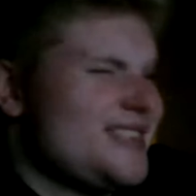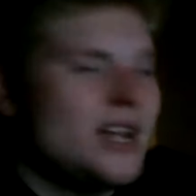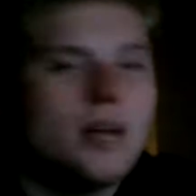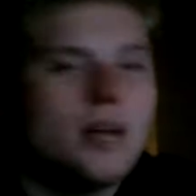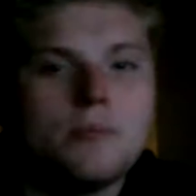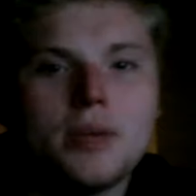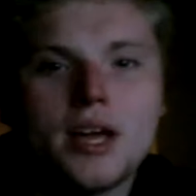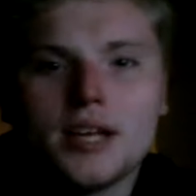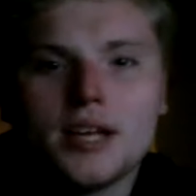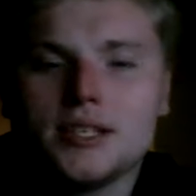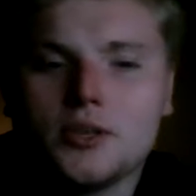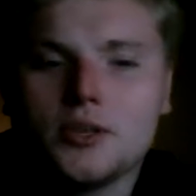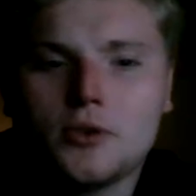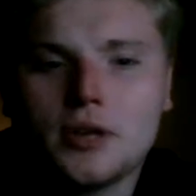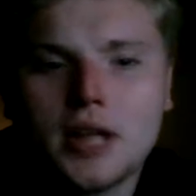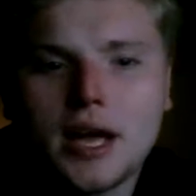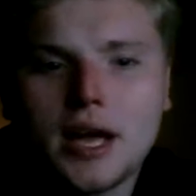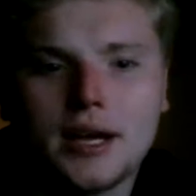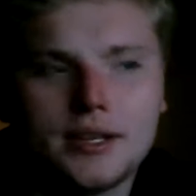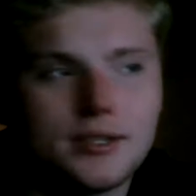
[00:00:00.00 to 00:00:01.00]
Because there were
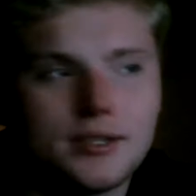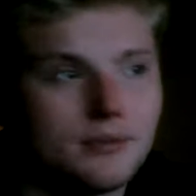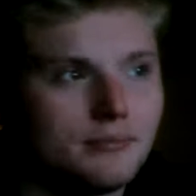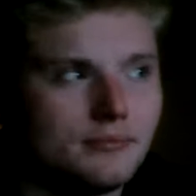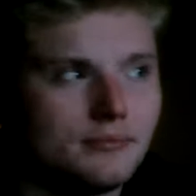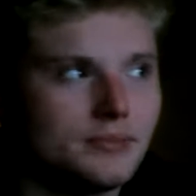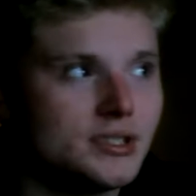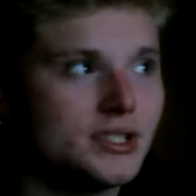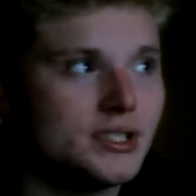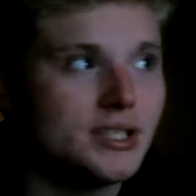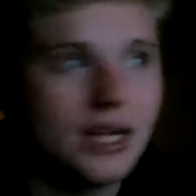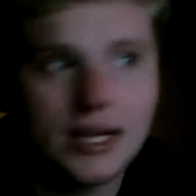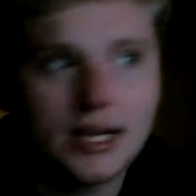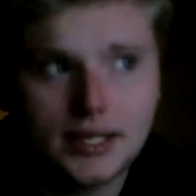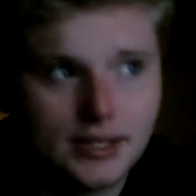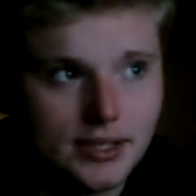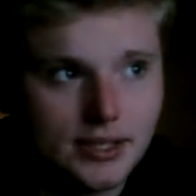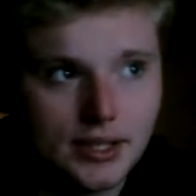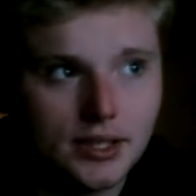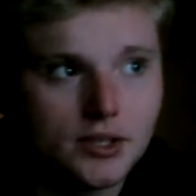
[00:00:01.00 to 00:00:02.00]
like some
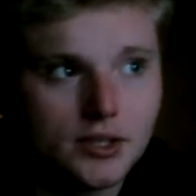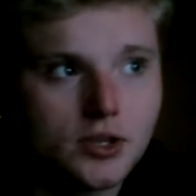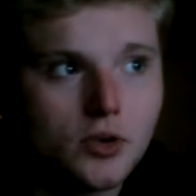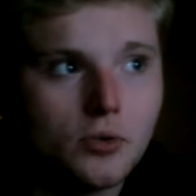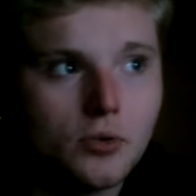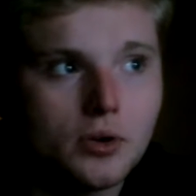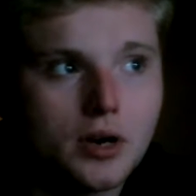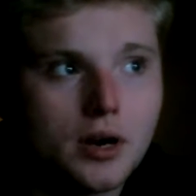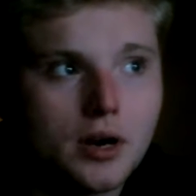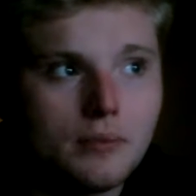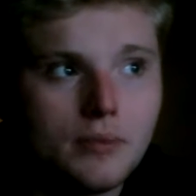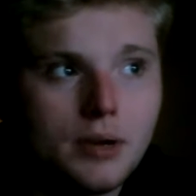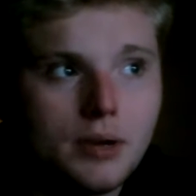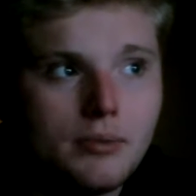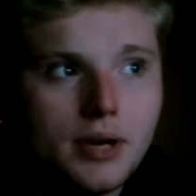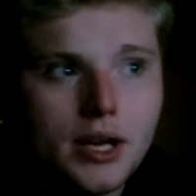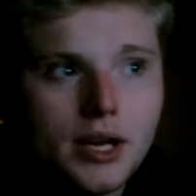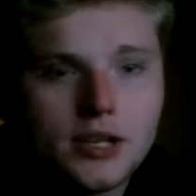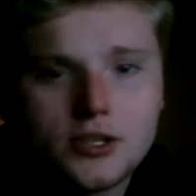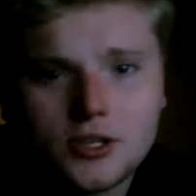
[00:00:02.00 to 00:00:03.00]
sex things going on.
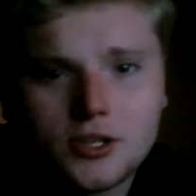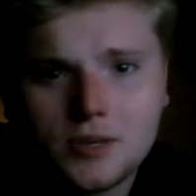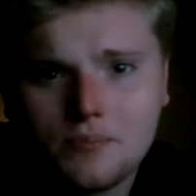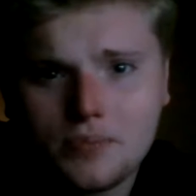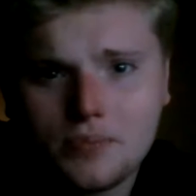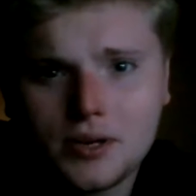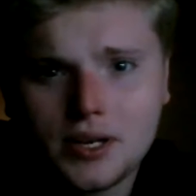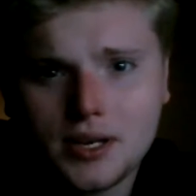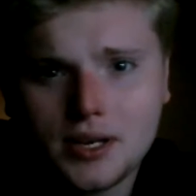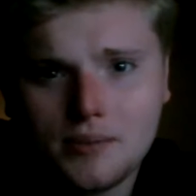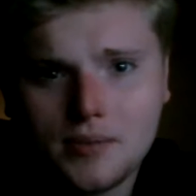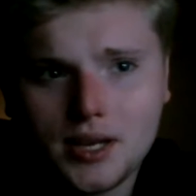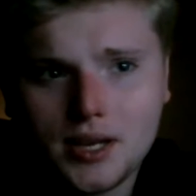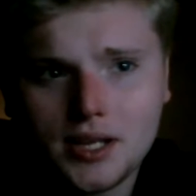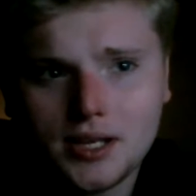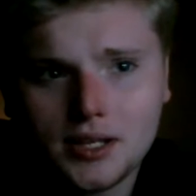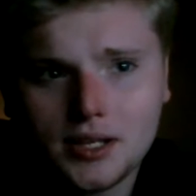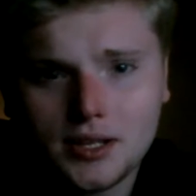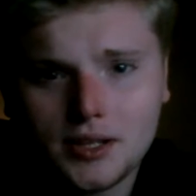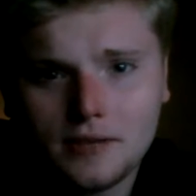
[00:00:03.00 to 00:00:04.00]
Maybe I should put
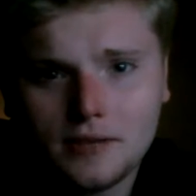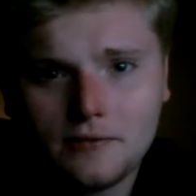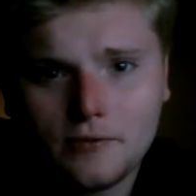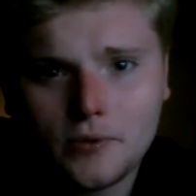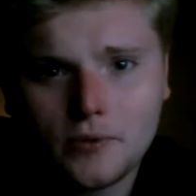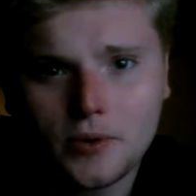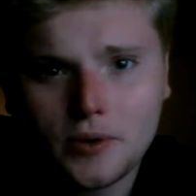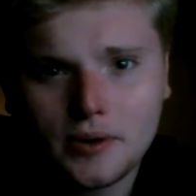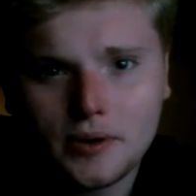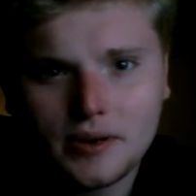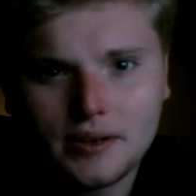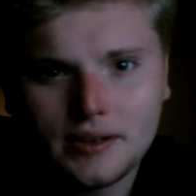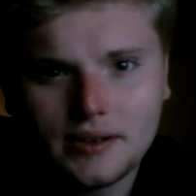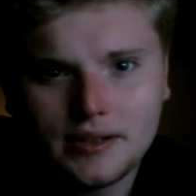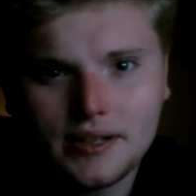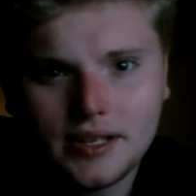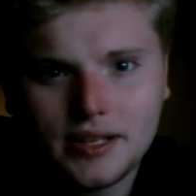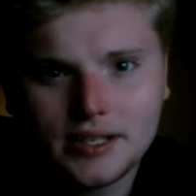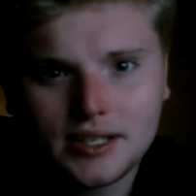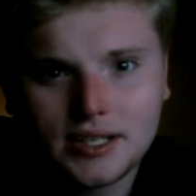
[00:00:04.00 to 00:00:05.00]
immediately for
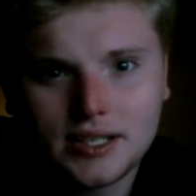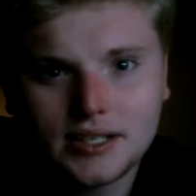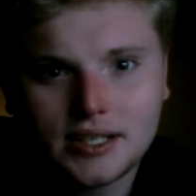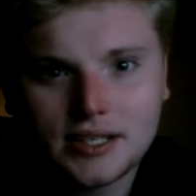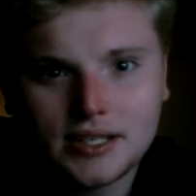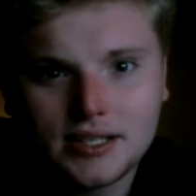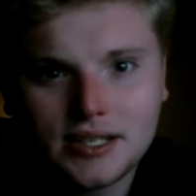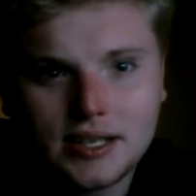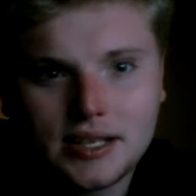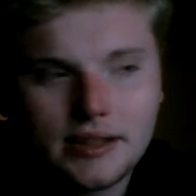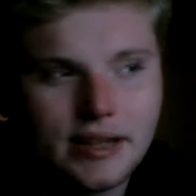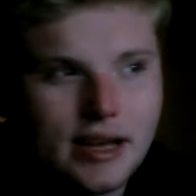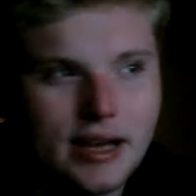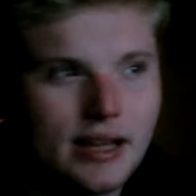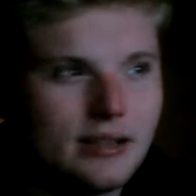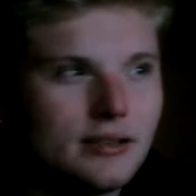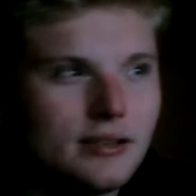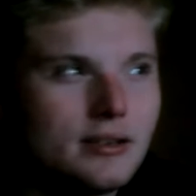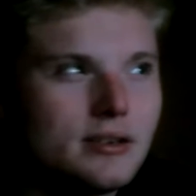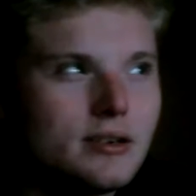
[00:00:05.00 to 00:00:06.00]
this because I said
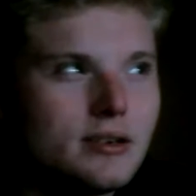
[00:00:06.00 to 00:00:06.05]
that.